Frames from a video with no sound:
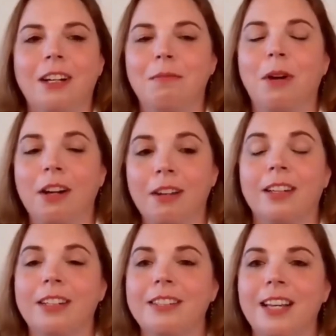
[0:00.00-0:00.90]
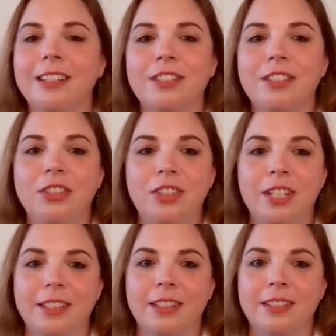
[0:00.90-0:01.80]
Martha, says to
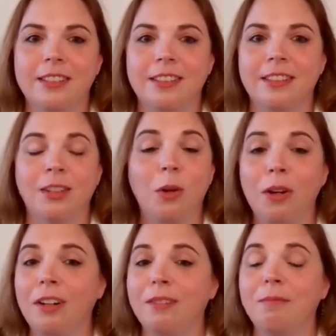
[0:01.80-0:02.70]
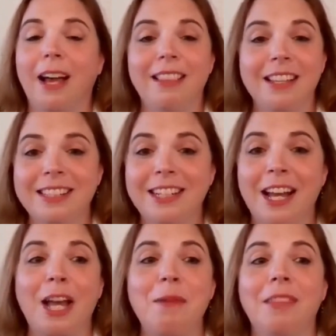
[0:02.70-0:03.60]
Jesus, Lord, by this
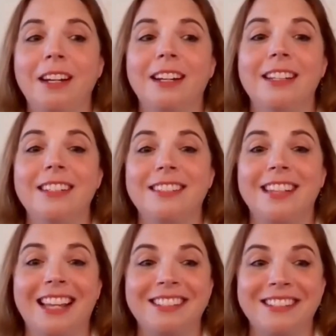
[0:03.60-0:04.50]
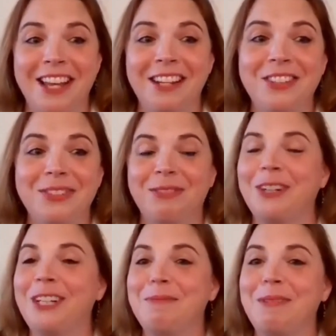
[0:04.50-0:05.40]
time there is a stench,
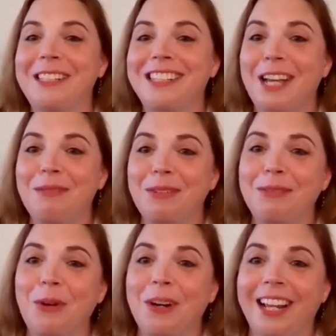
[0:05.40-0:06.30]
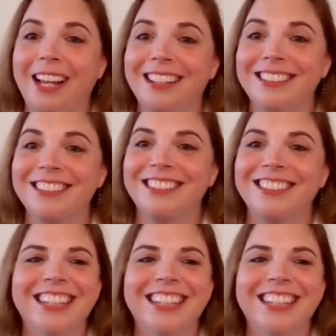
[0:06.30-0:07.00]
for he's been dead for 4 days.